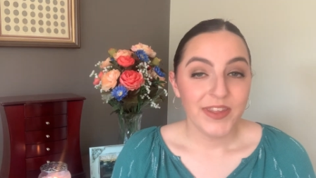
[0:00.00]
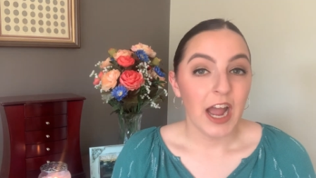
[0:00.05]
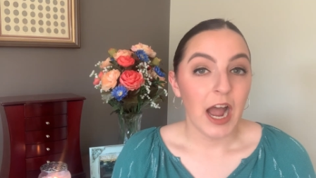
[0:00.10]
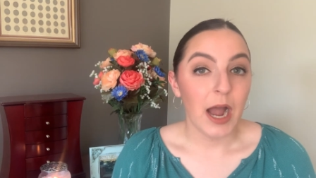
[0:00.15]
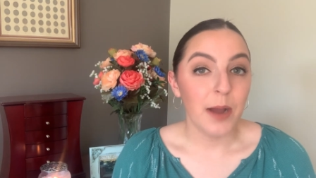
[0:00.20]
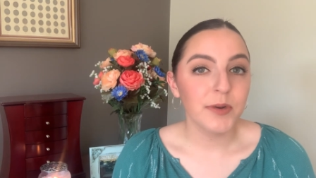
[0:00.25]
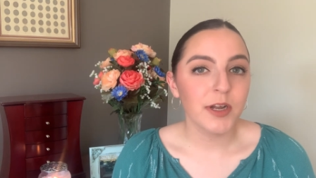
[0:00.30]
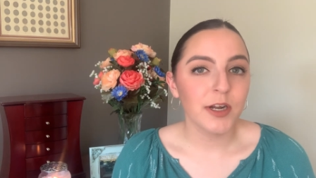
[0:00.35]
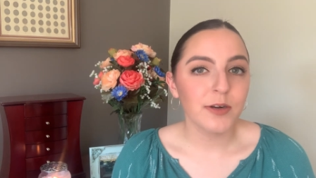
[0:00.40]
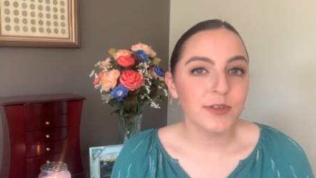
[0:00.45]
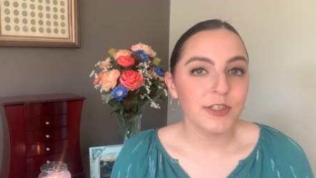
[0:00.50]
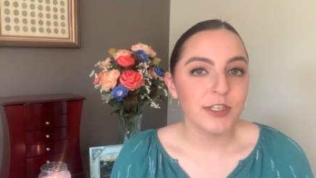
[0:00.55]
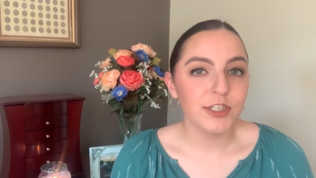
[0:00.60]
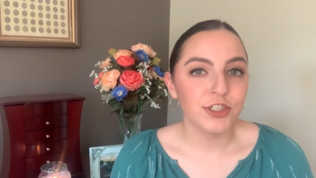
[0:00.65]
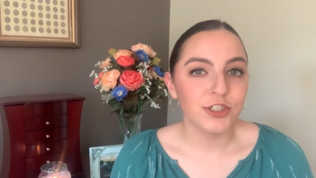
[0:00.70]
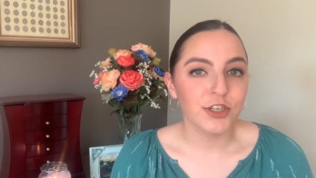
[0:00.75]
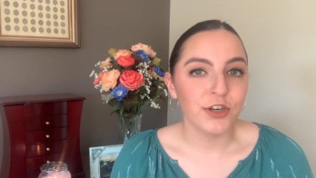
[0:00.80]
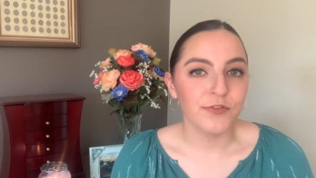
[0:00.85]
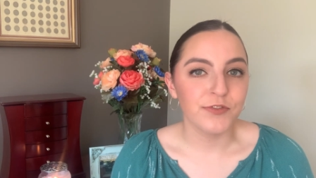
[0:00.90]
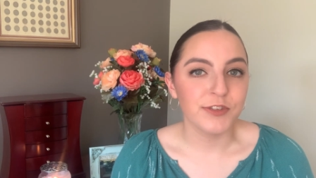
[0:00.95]
I'm not really
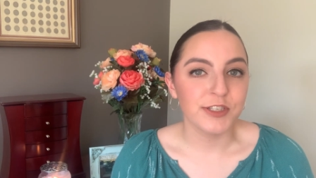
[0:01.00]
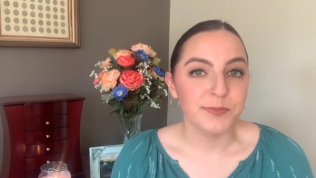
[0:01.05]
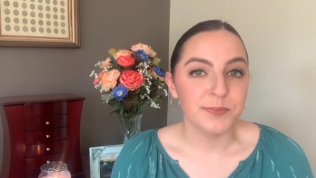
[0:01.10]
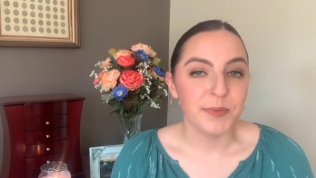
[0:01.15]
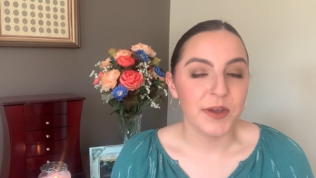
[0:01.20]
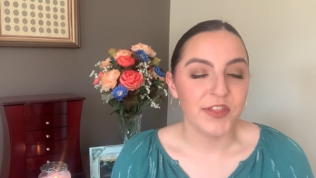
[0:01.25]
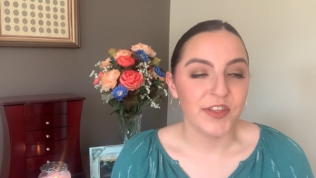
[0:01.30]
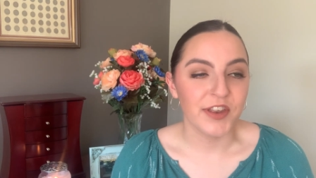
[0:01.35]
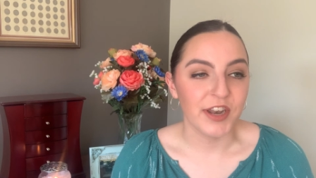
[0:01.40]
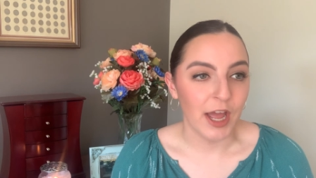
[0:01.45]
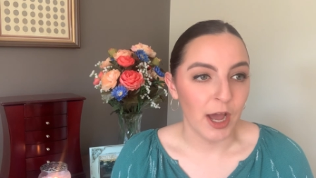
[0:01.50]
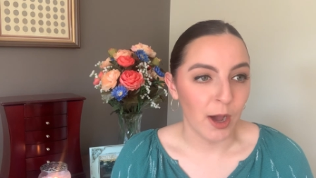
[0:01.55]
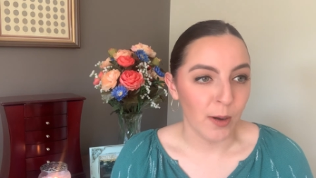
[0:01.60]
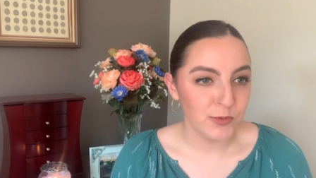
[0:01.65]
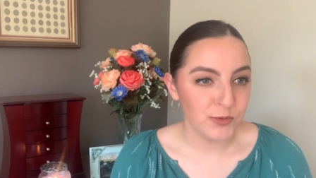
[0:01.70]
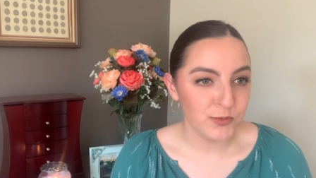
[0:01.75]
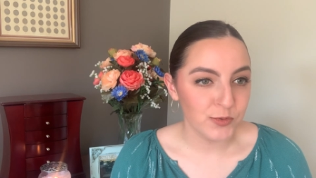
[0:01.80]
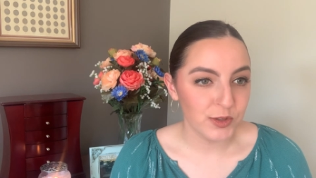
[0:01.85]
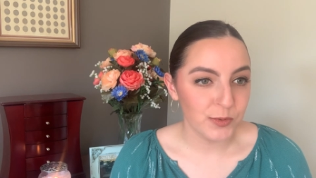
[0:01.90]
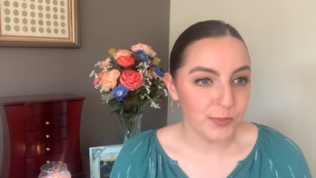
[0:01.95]
sure if this method
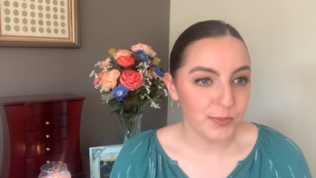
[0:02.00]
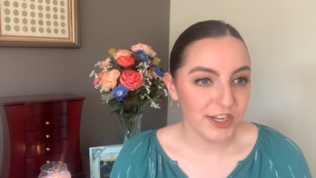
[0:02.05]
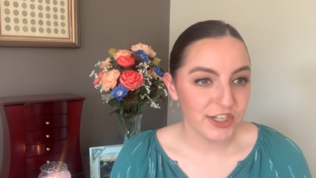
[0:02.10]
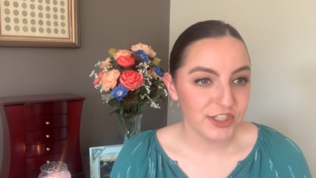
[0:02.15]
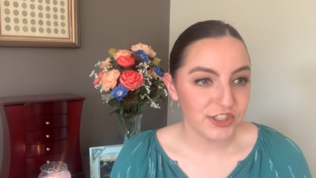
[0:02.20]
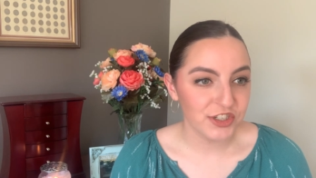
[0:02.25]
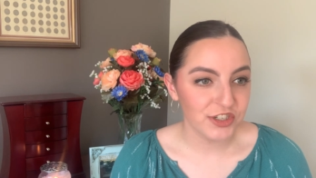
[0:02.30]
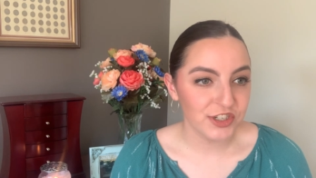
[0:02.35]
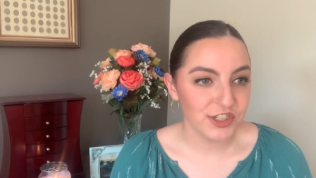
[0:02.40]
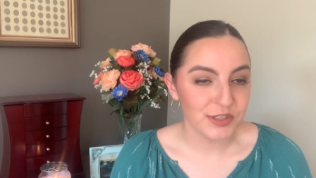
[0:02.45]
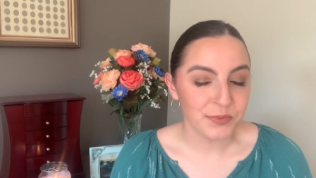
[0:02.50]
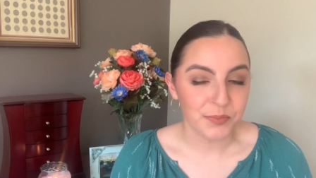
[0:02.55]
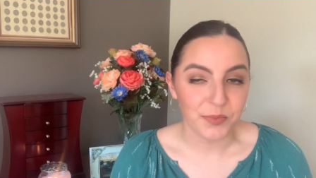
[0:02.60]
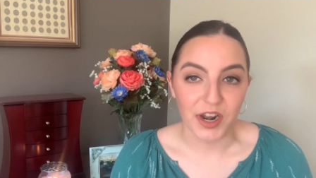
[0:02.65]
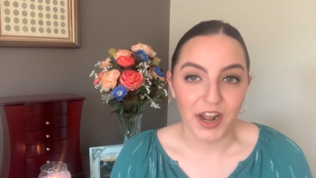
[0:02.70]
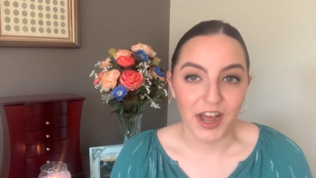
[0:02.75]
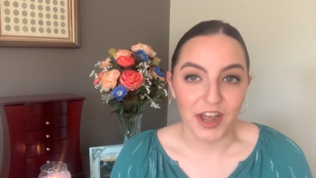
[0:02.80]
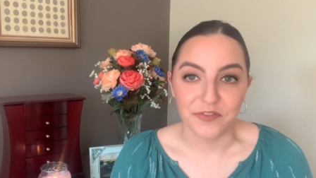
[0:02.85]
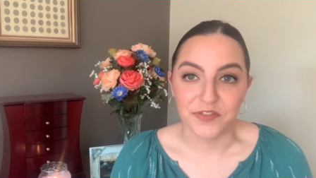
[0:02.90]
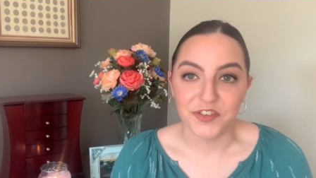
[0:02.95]
helps with the pictures,
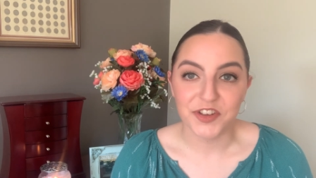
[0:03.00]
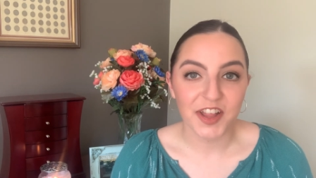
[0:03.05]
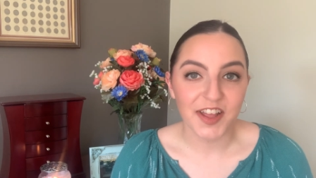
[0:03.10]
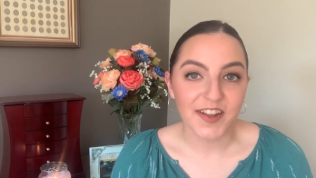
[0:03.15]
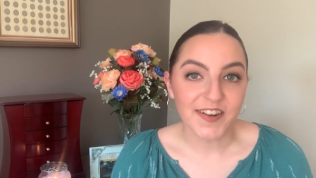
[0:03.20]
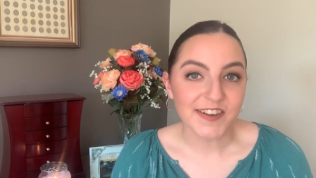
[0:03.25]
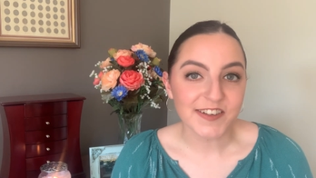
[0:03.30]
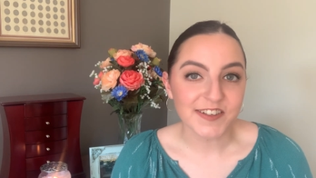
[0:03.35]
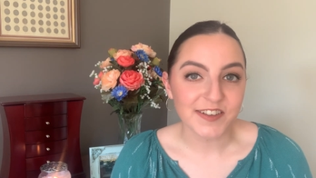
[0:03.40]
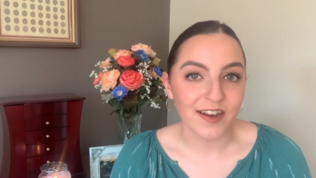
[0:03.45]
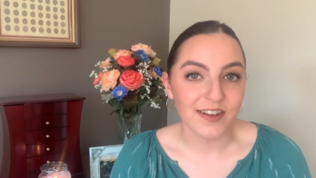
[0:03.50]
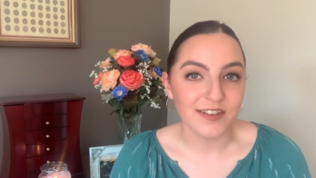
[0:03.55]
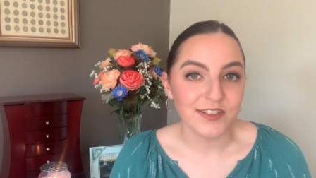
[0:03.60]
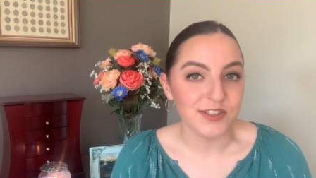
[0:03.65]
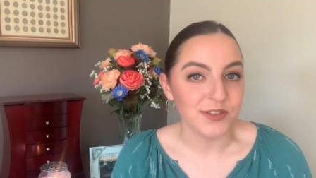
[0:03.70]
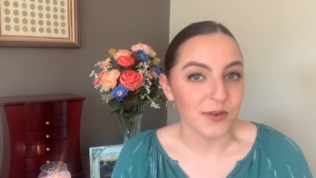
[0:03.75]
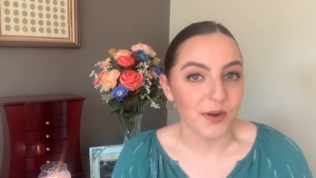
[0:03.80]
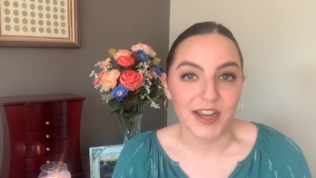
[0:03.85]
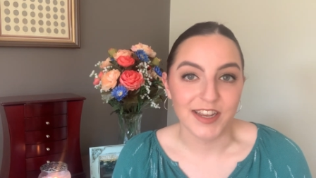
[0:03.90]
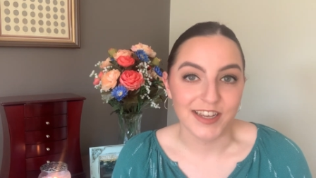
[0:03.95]
but I feel like it does,
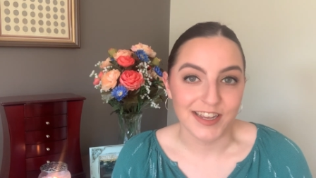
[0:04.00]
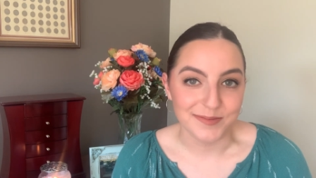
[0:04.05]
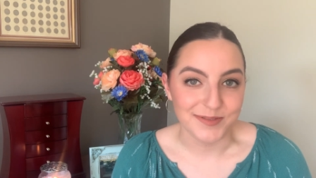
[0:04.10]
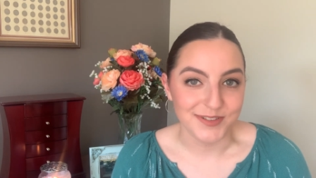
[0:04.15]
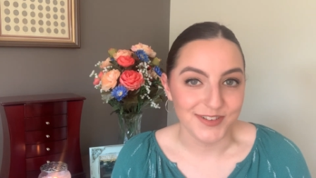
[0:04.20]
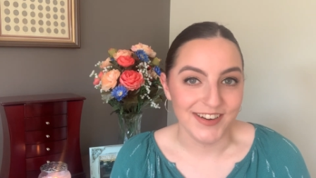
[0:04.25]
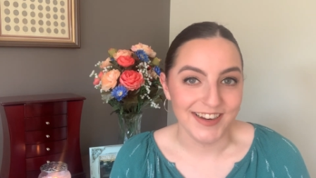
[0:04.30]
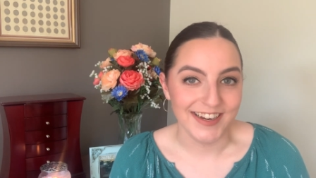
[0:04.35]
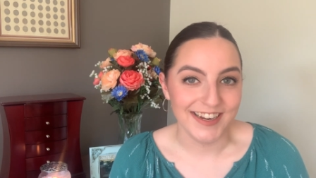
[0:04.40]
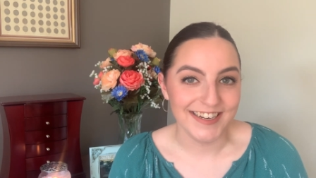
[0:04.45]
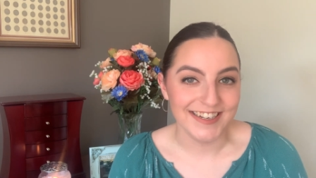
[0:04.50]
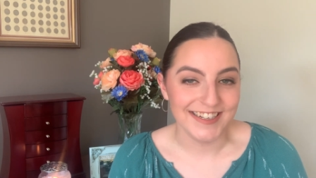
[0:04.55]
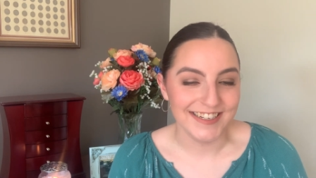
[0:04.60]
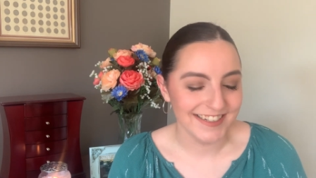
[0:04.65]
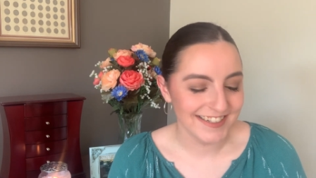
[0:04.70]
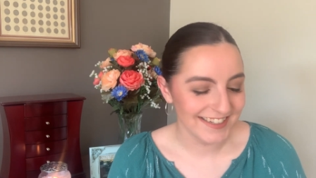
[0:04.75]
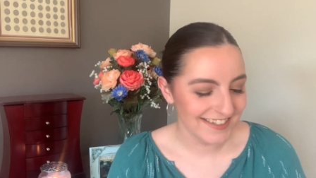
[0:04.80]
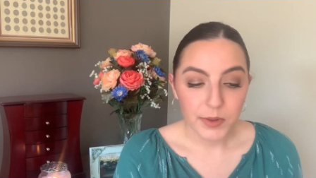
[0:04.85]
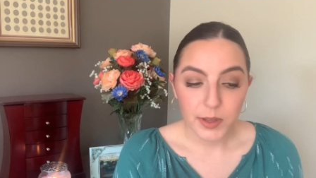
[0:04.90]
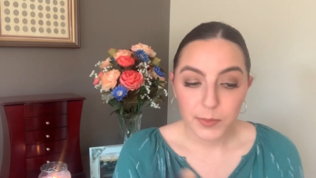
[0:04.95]
so I keep doing it.
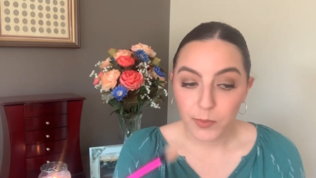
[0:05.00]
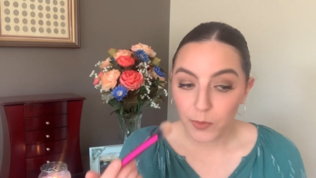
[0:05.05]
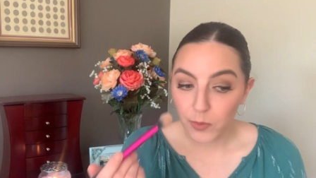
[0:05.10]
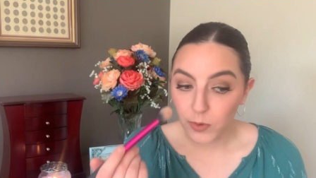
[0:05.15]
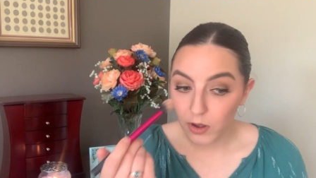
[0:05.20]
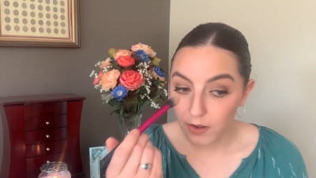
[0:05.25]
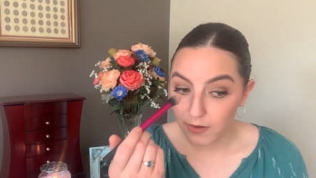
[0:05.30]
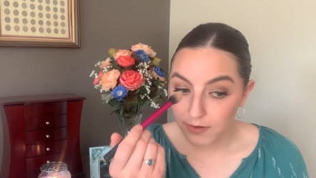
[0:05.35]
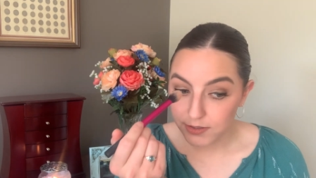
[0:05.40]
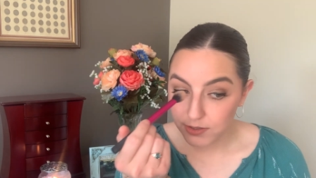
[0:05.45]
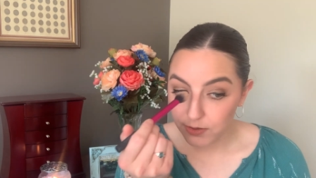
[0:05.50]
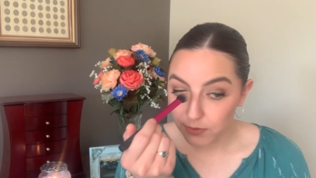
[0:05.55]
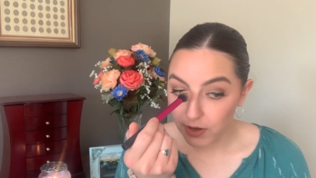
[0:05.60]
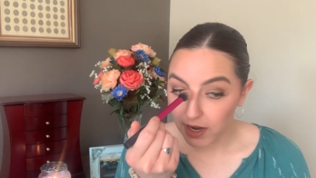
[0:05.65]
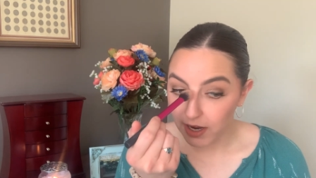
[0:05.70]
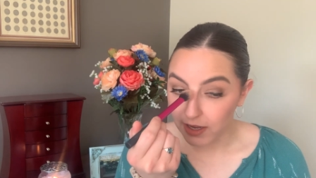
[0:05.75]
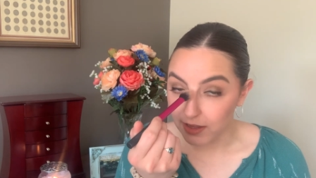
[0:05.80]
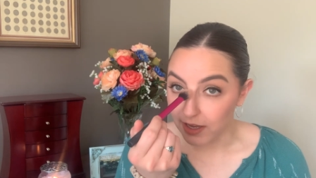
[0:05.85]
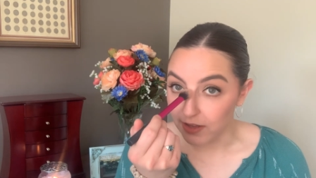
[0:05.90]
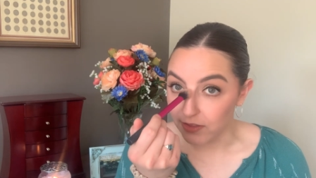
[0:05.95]
People will also
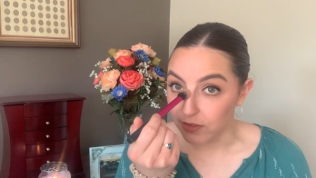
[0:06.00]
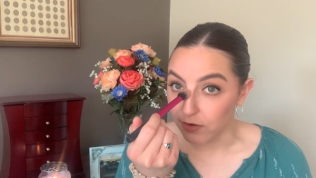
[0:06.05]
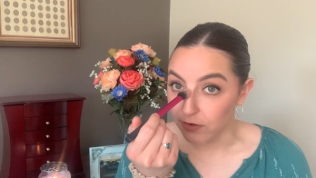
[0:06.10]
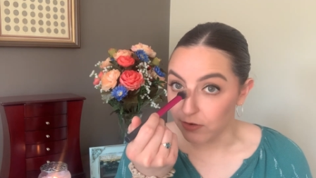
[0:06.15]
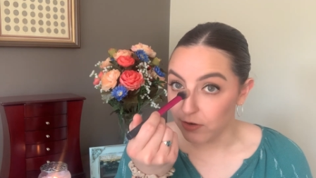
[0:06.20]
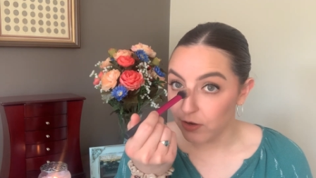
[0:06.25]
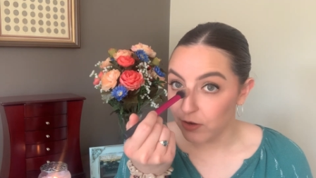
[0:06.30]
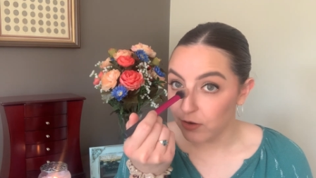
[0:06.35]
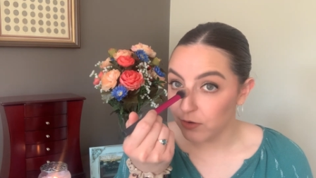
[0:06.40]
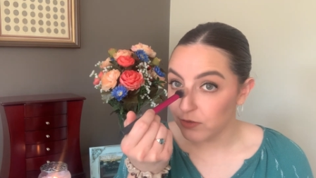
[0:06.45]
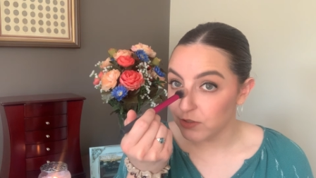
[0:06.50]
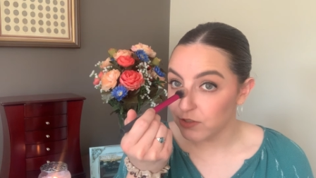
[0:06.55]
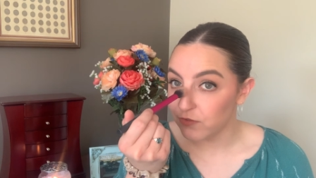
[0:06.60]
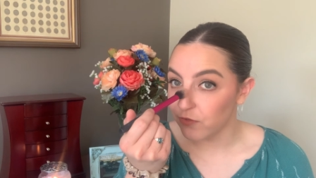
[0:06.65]
highlight their nose.